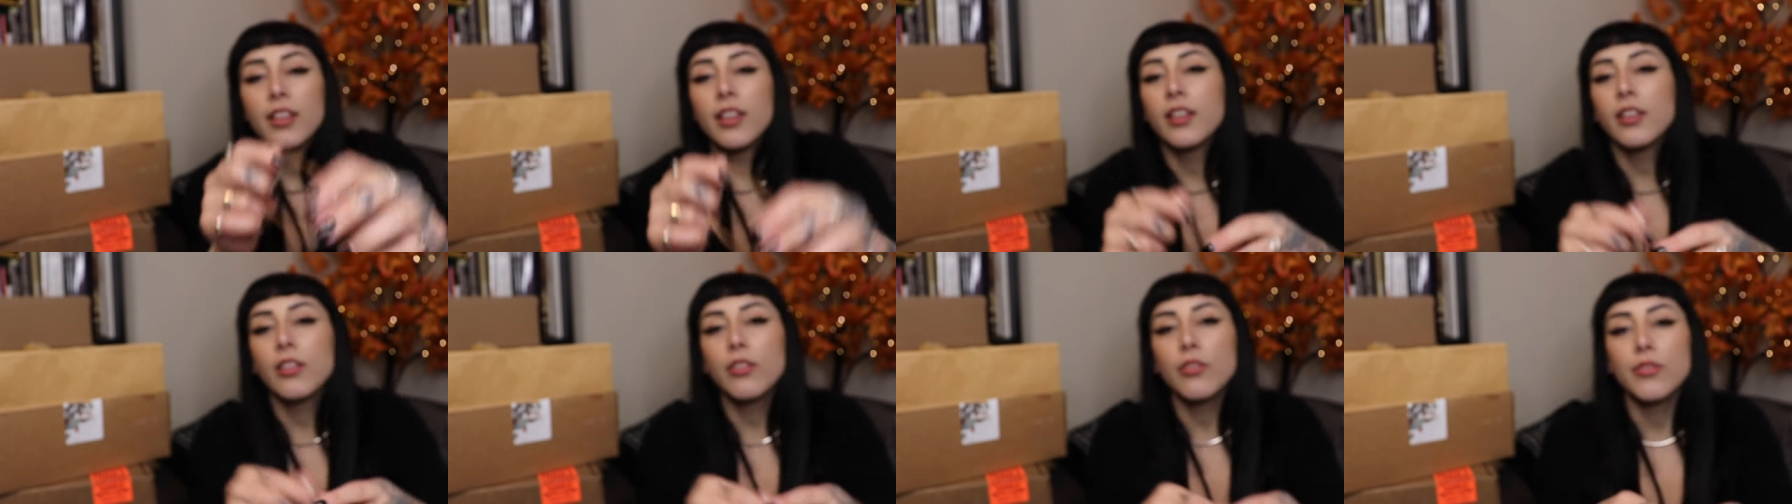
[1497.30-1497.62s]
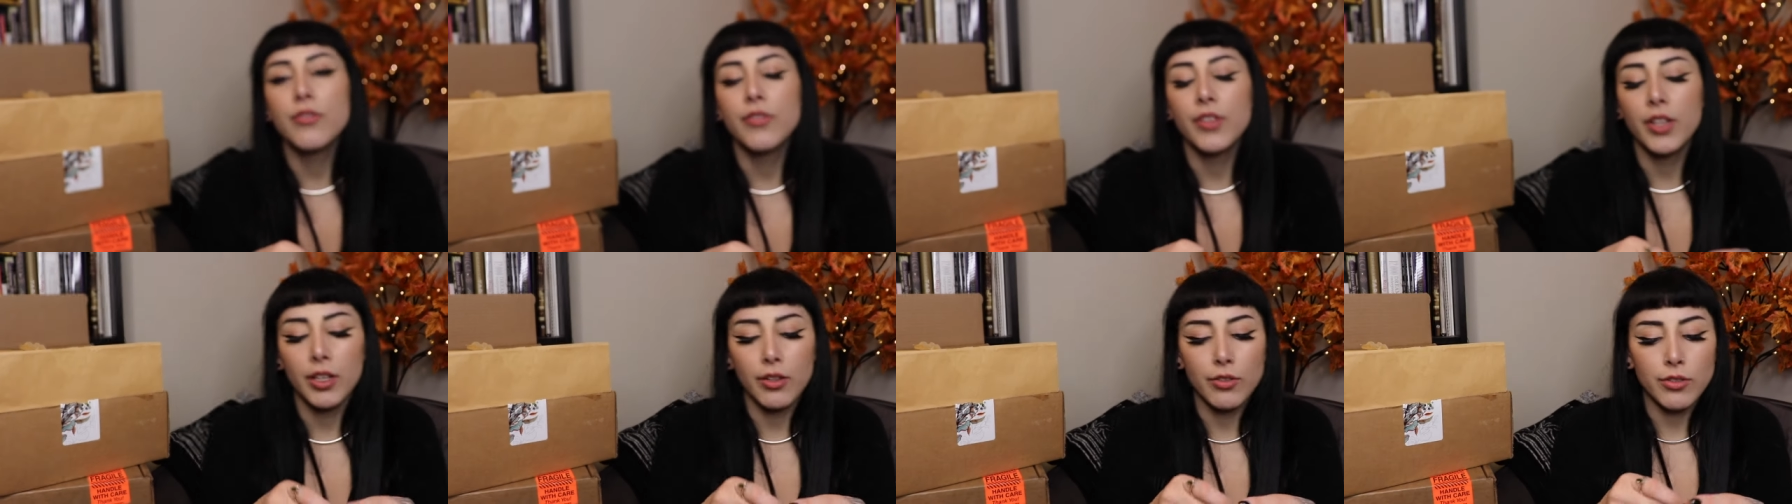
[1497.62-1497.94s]
think
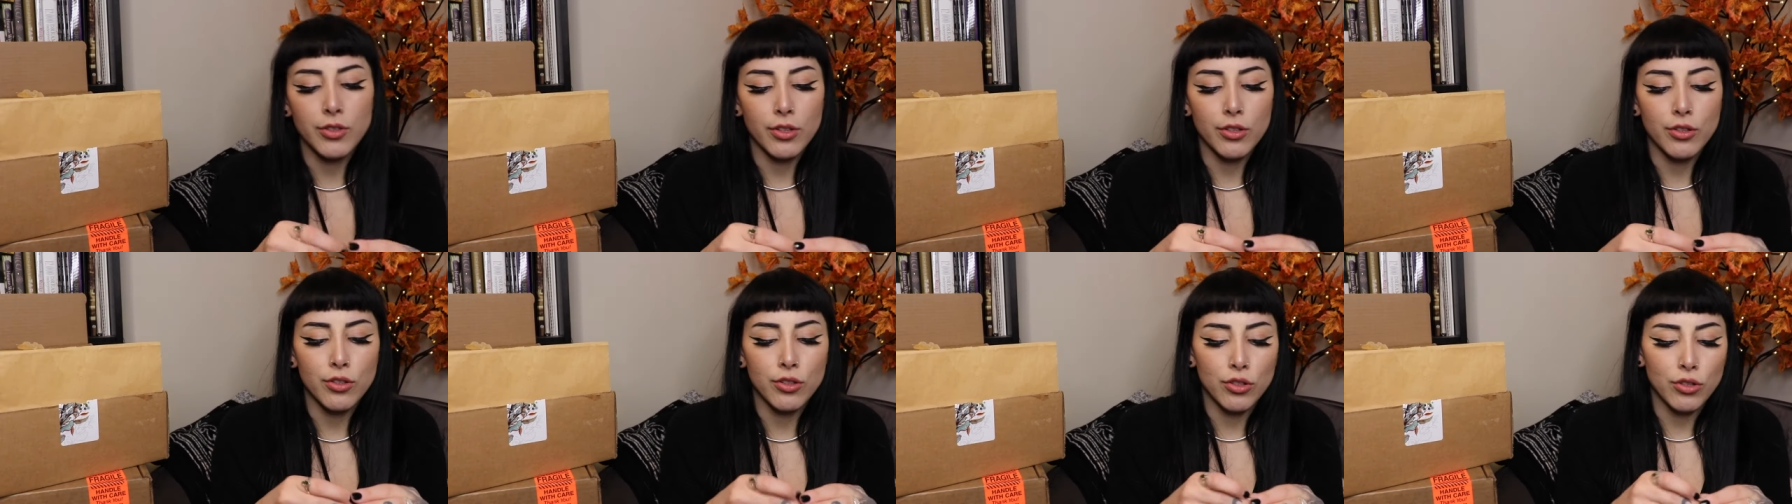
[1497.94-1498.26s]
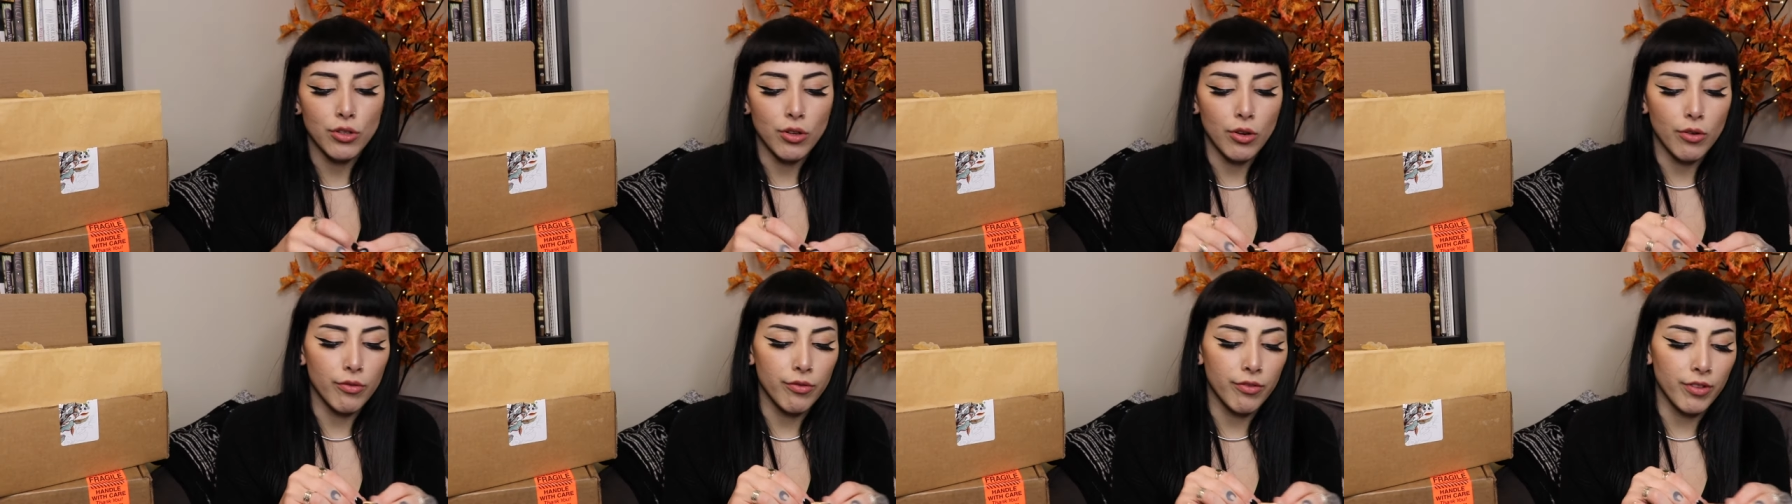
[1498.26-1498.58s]
those videos are
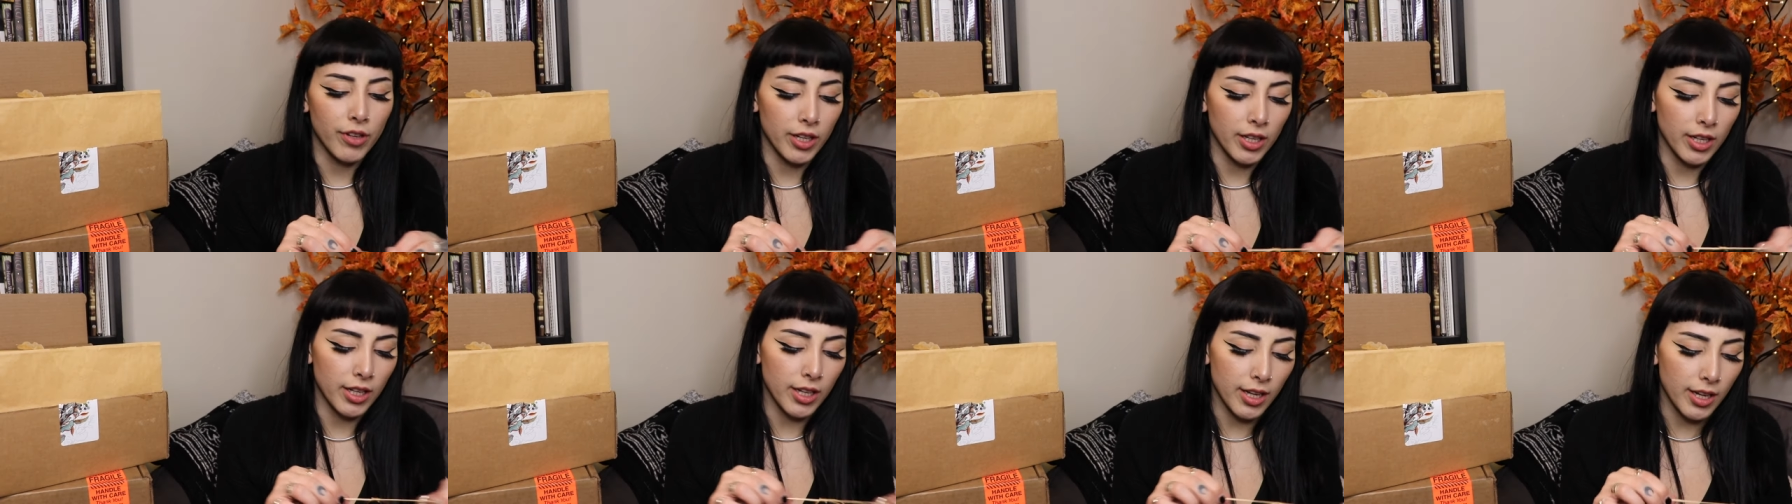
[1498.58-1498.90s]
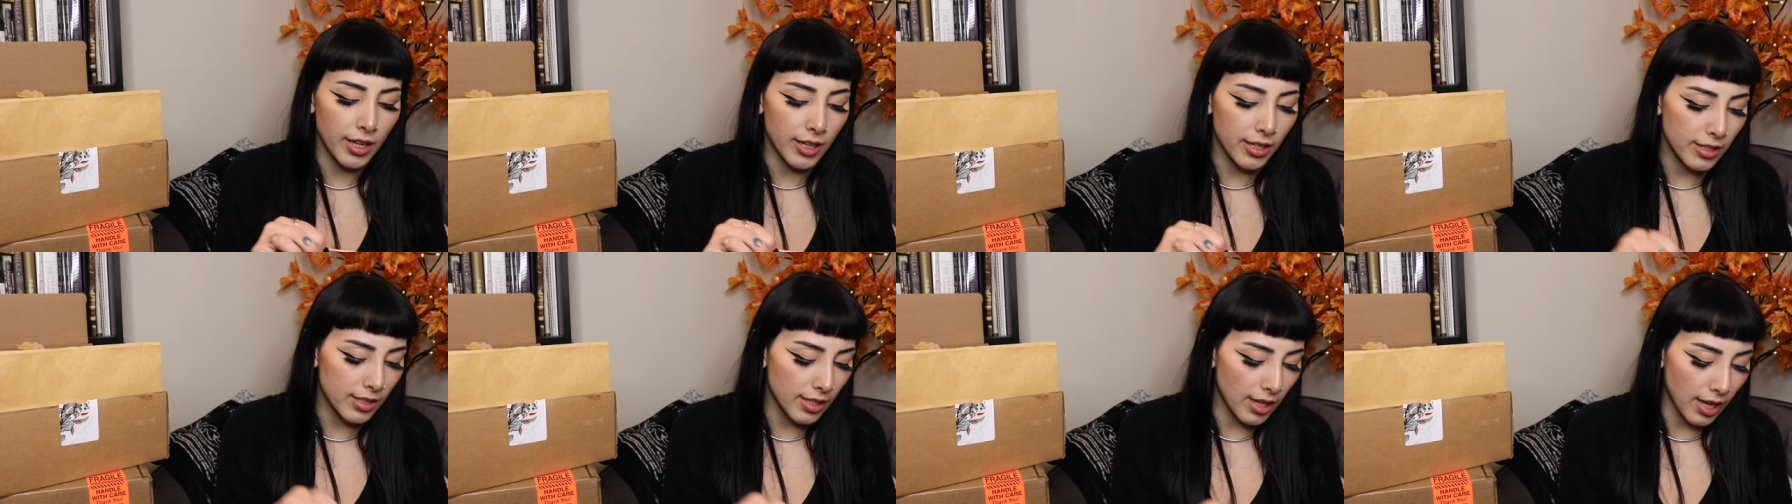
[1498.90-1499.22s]
so funny,
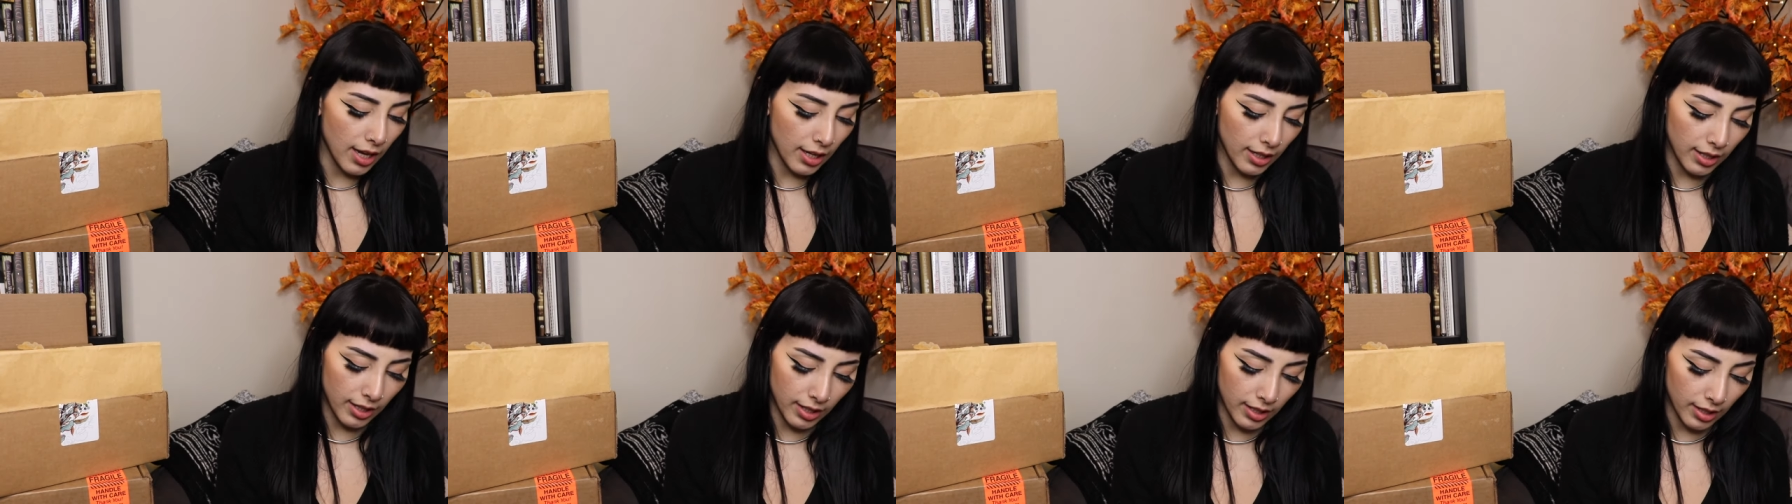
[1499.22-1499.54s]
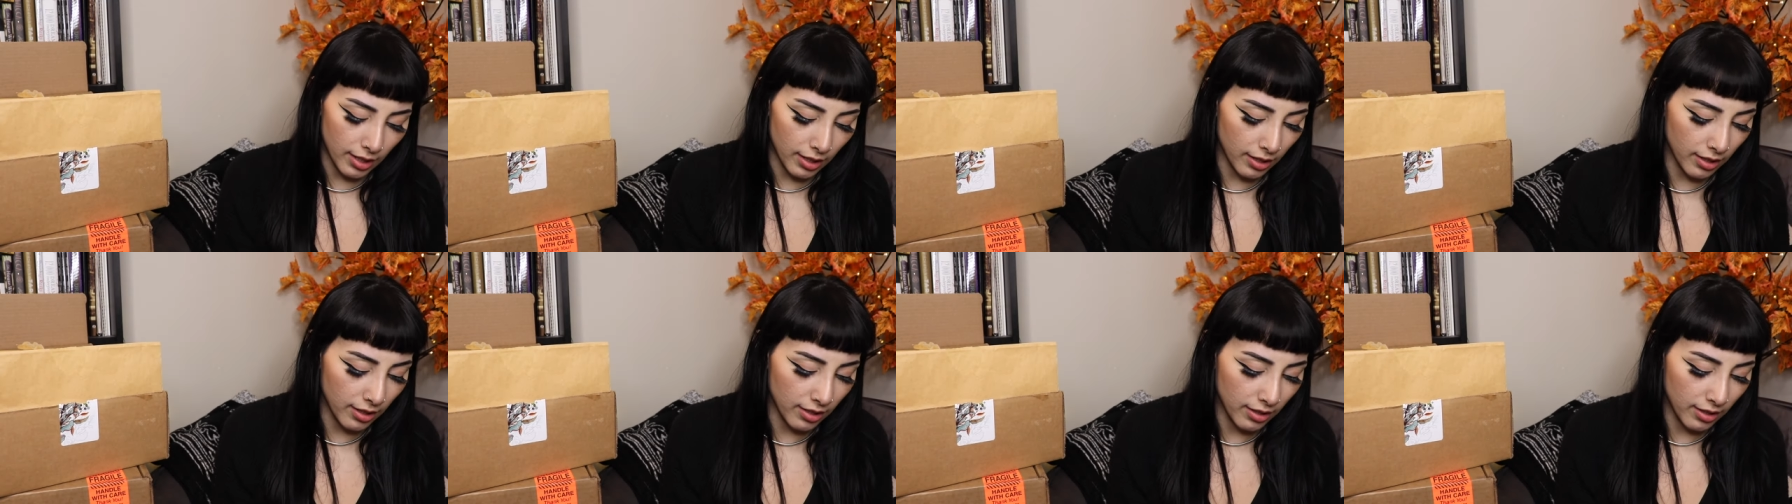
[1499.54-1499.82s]
guys. I like,